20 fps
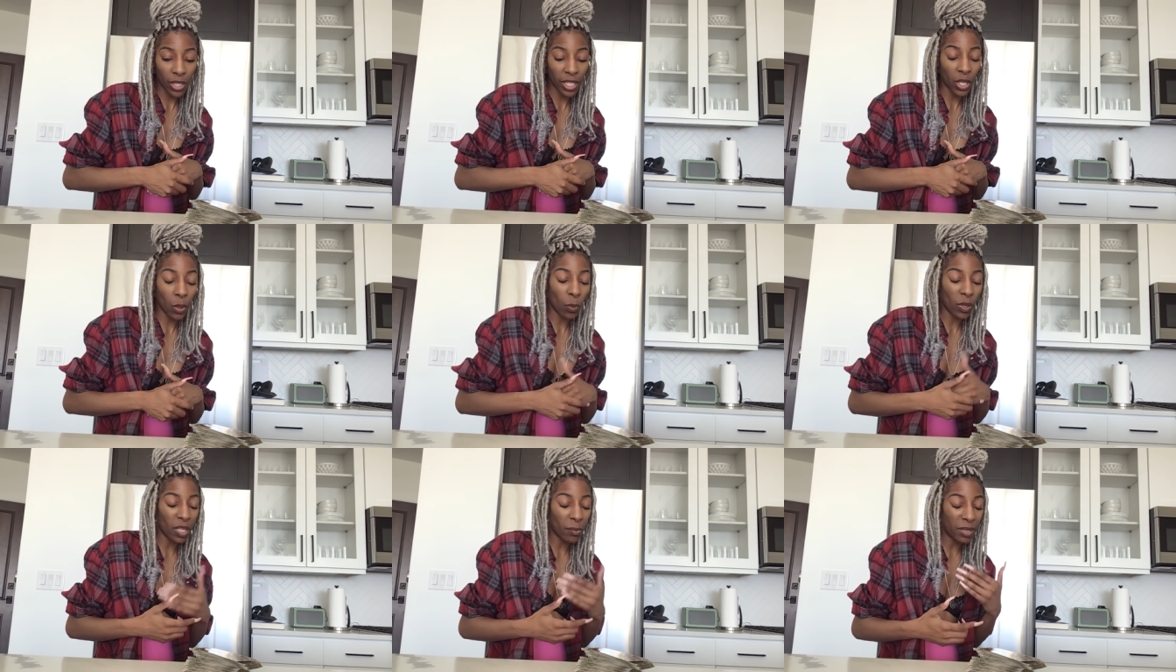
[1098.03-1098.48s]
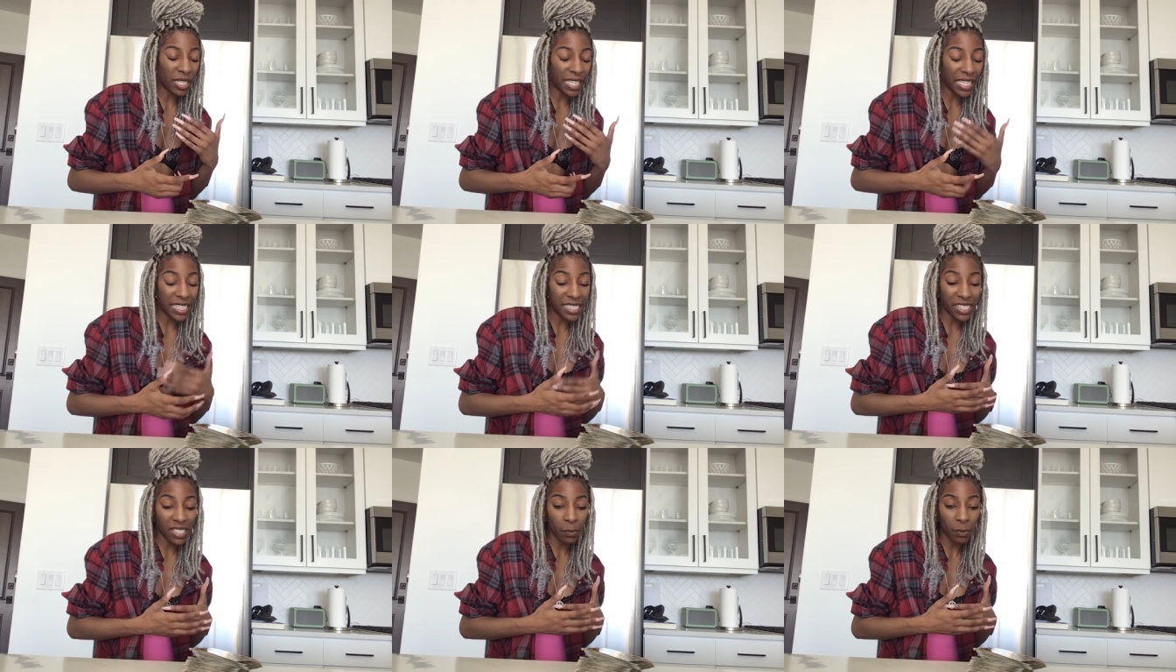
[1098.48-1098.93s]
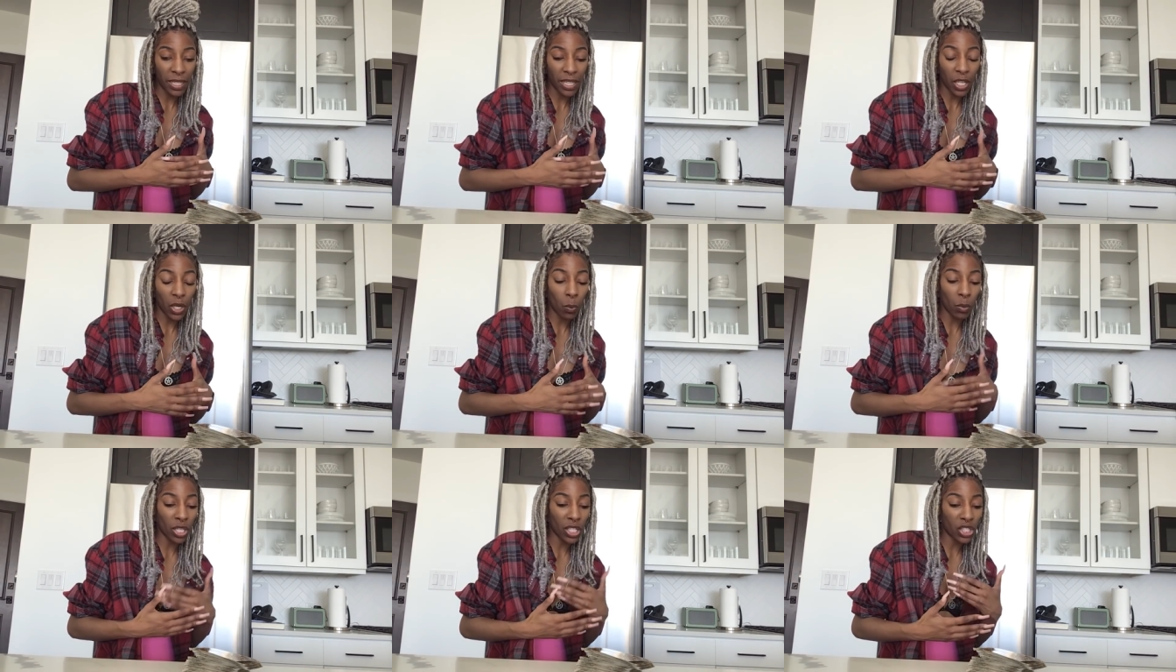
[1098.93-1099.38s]
They don't want to be intimate.
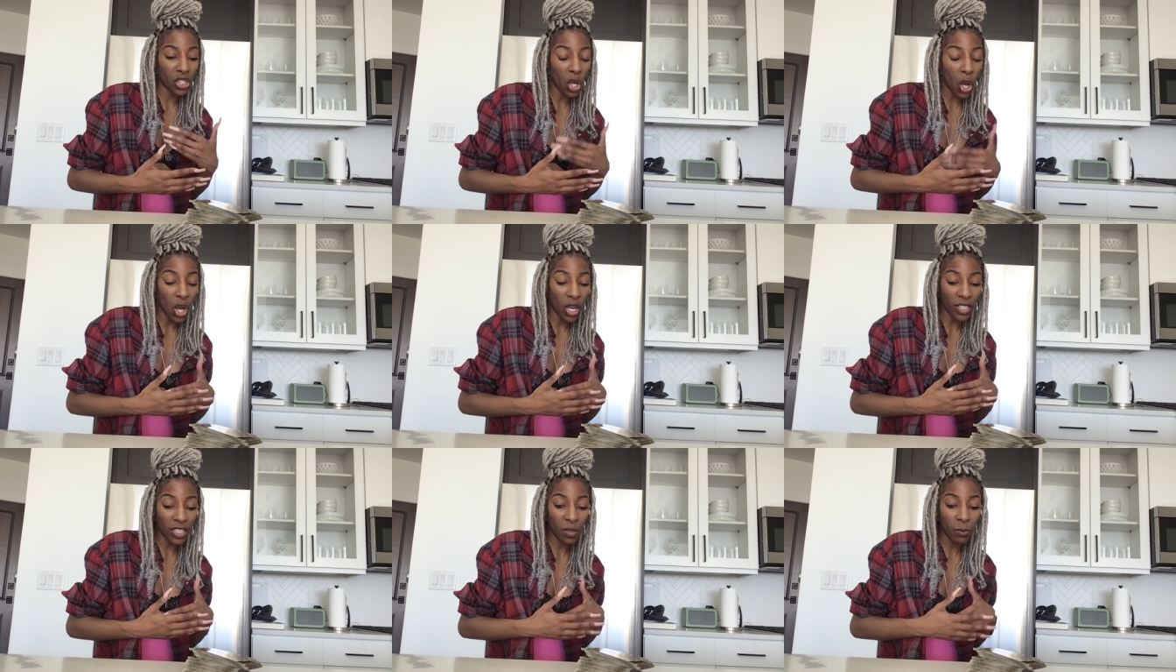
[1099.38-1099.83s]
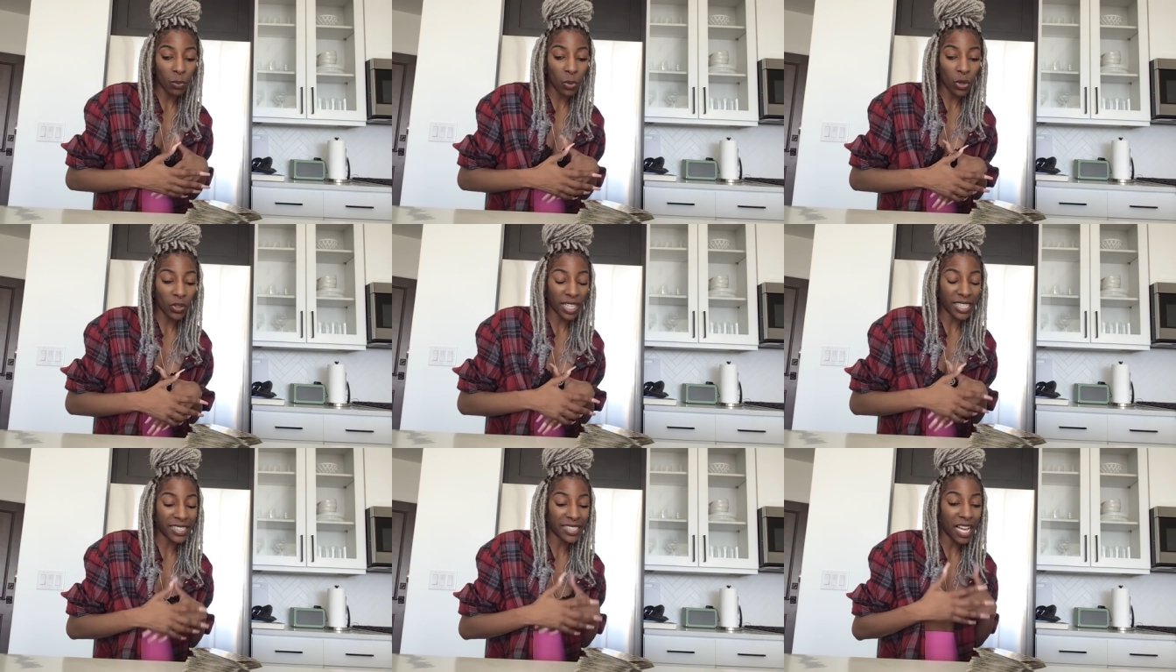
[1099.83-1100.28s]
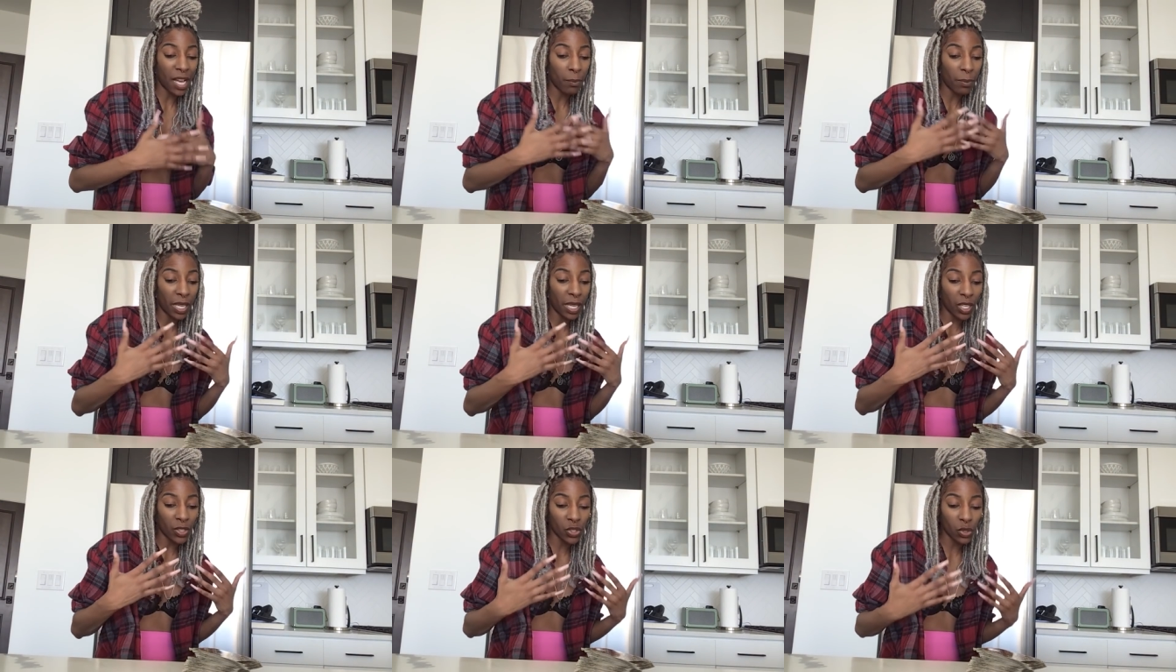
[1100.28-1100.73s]
They don't want to talk anymore. They stop
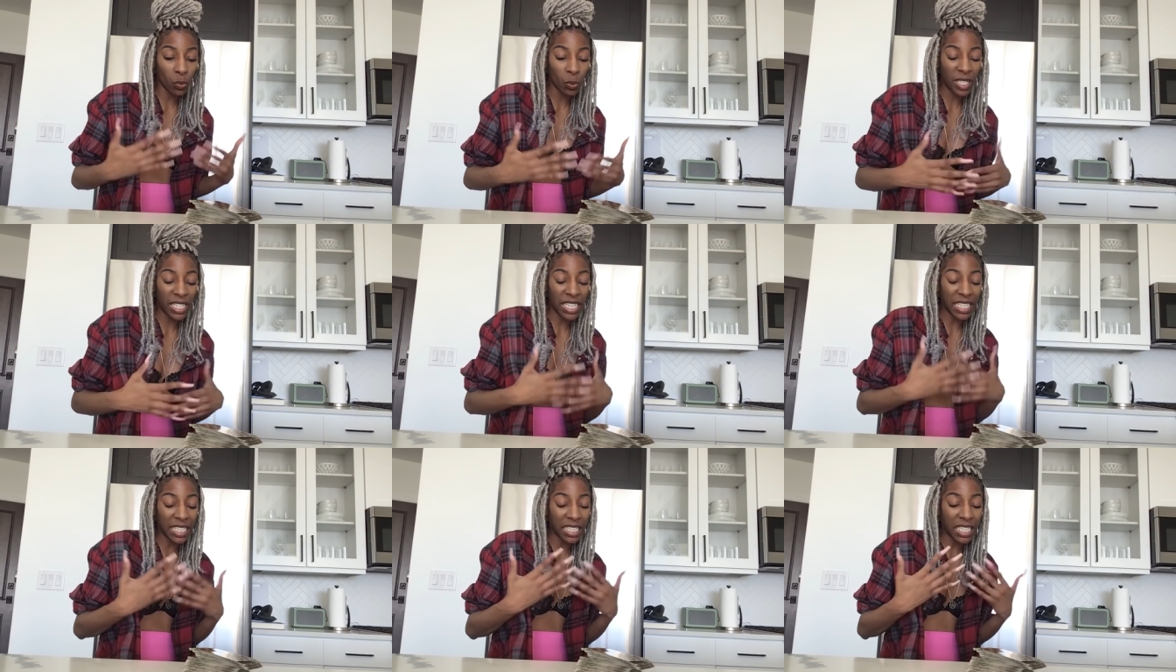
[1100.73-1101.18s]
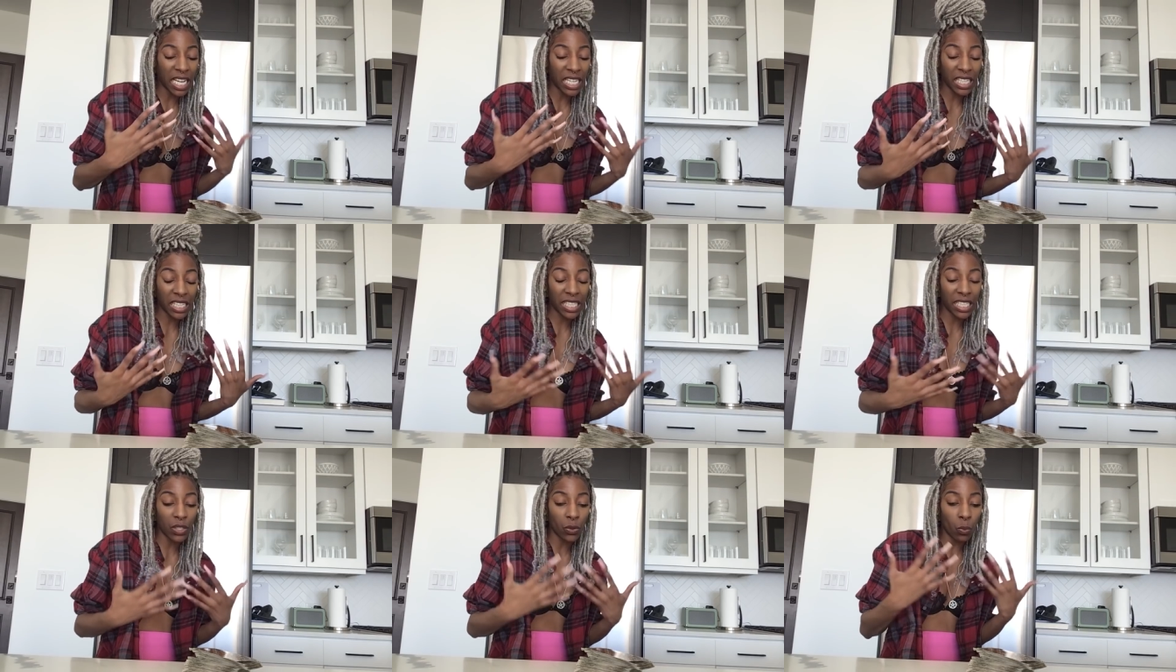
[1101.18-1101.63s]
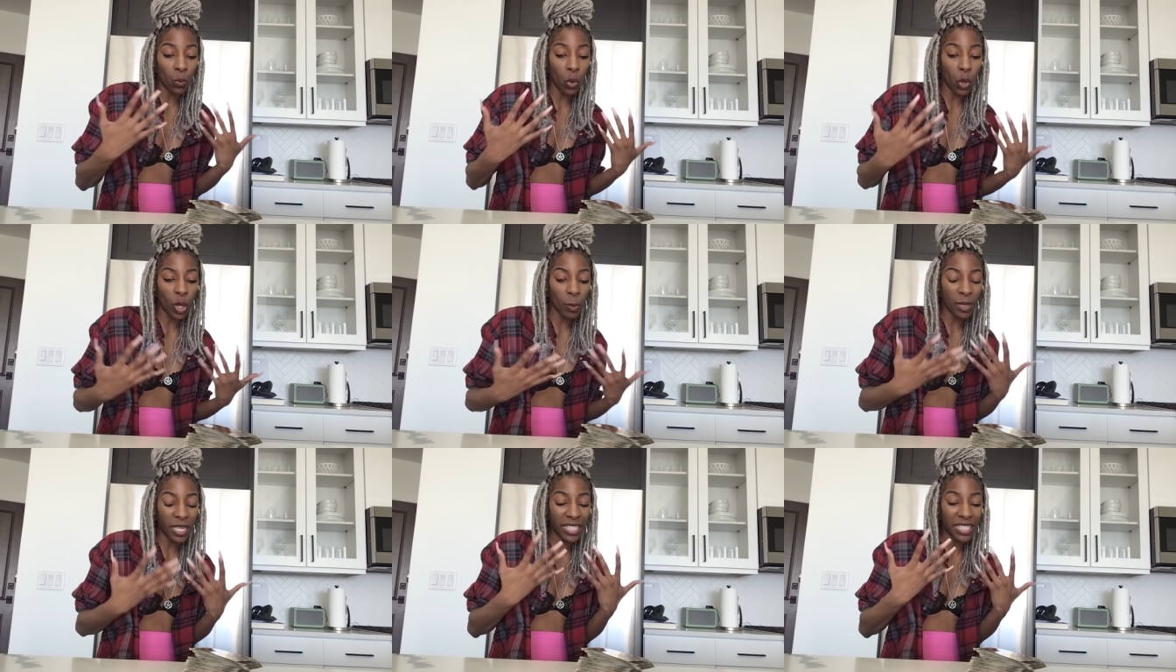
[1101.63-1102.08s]
being sweet and cuddly and
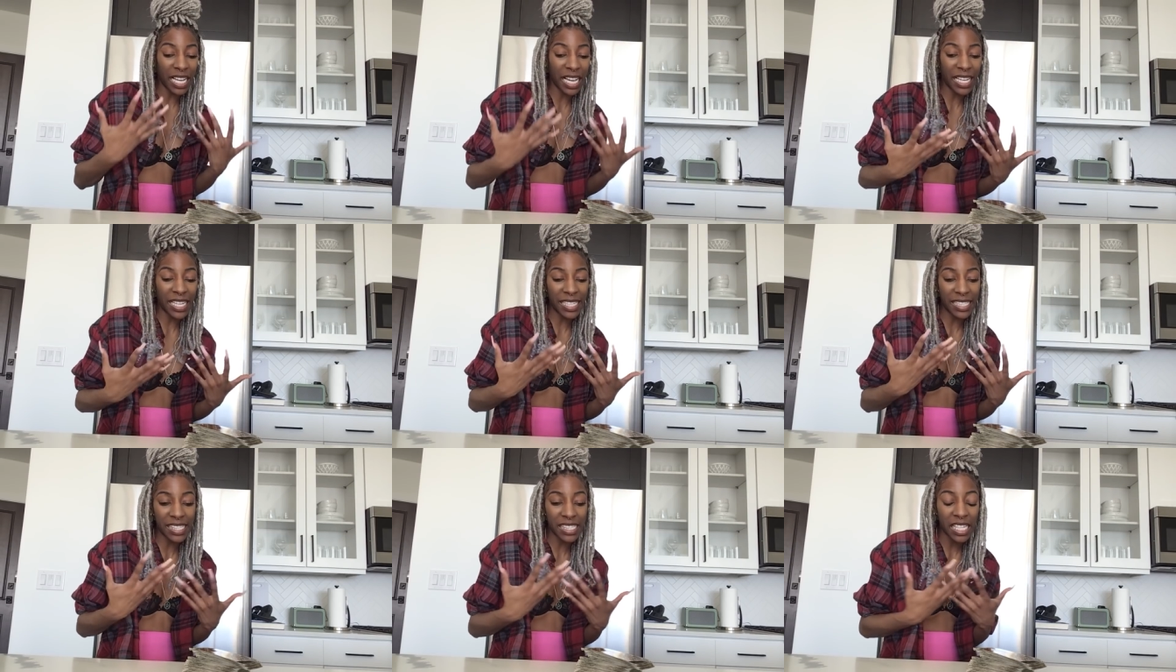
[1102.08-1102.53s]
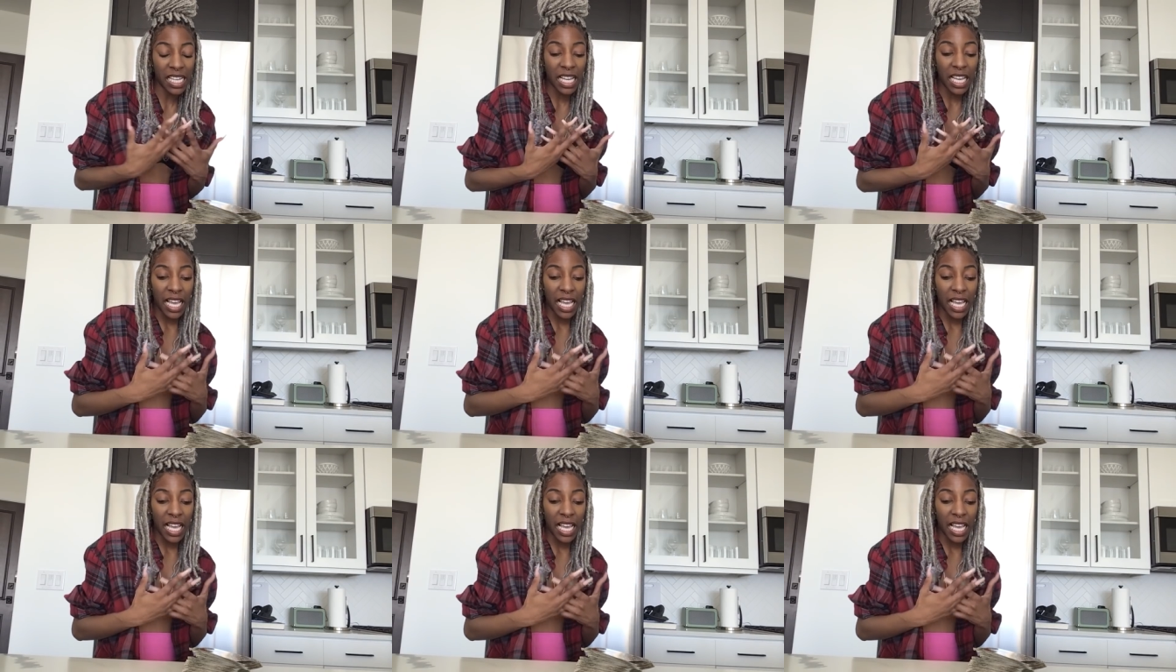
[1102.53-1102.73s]
warm and nice.